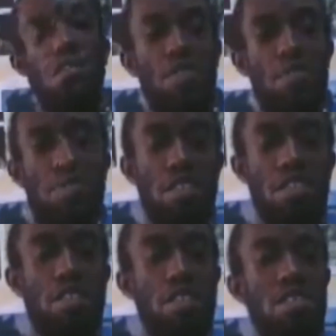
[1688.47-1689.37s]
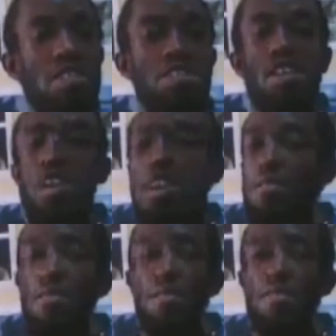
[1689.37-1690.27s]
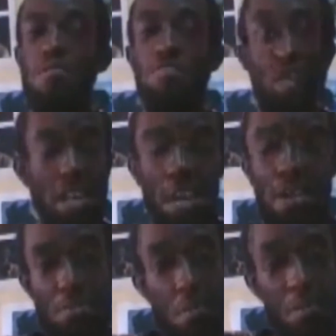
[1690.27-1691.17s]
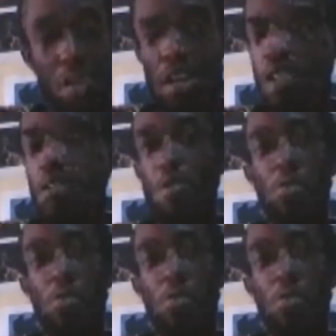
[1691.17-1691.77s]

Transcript: if they're prestigious, the bigger your profile